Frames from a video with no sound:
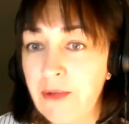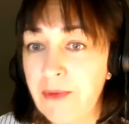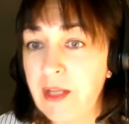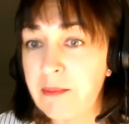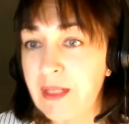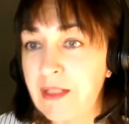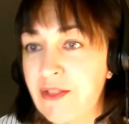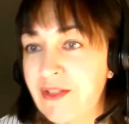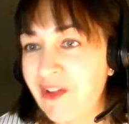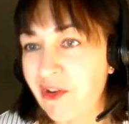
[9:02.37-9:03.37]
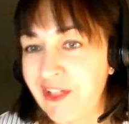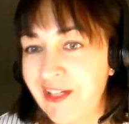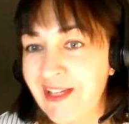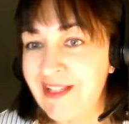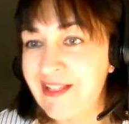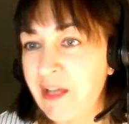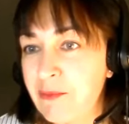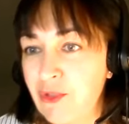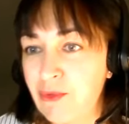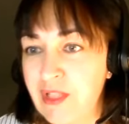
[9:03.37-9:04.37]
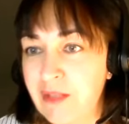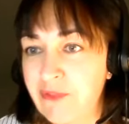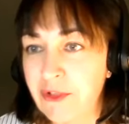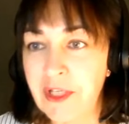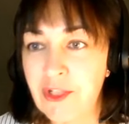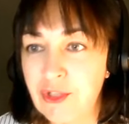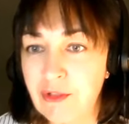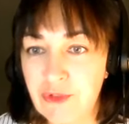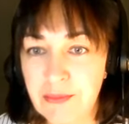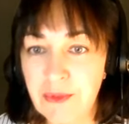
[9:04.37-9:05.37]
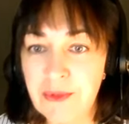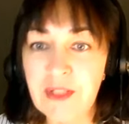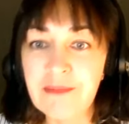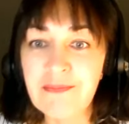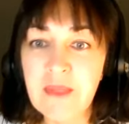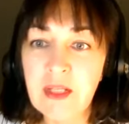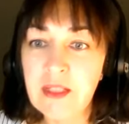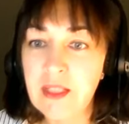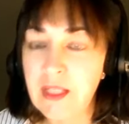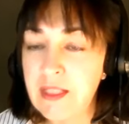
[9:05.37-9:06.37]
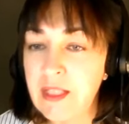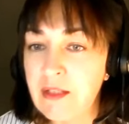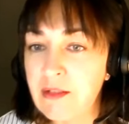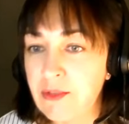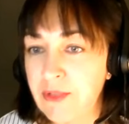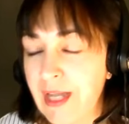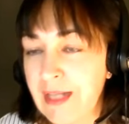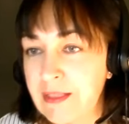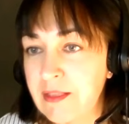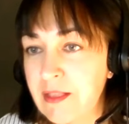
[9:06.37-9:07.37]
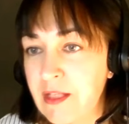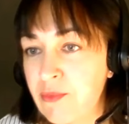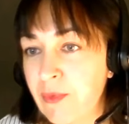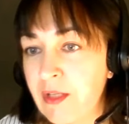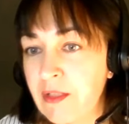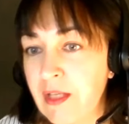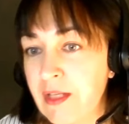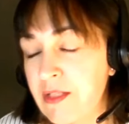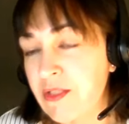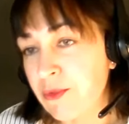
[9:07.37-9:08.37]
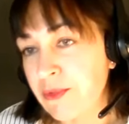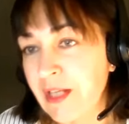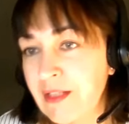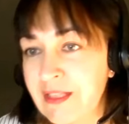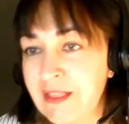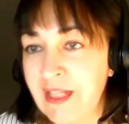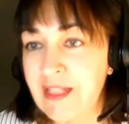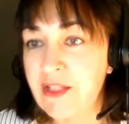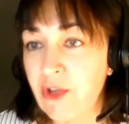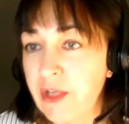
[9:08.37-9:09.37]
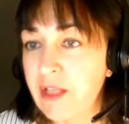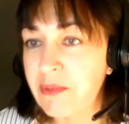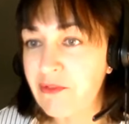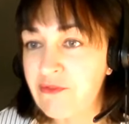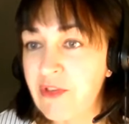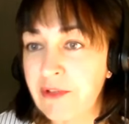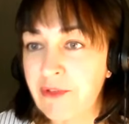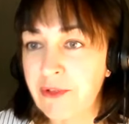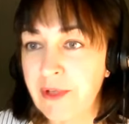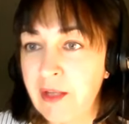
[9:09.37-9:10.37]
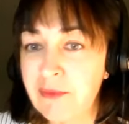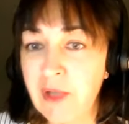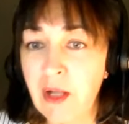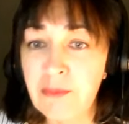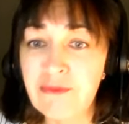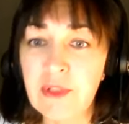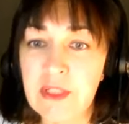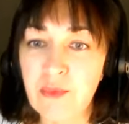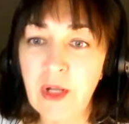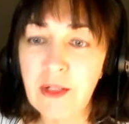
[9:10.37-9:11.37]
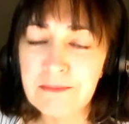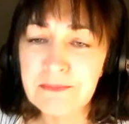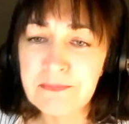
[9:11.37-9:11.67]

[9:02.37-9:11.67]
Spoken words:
I recommend cardiac enzymes, so some variation of troponin. Kidney, creatinine, as well as urinalysis and ACR can be very, very helpful as well.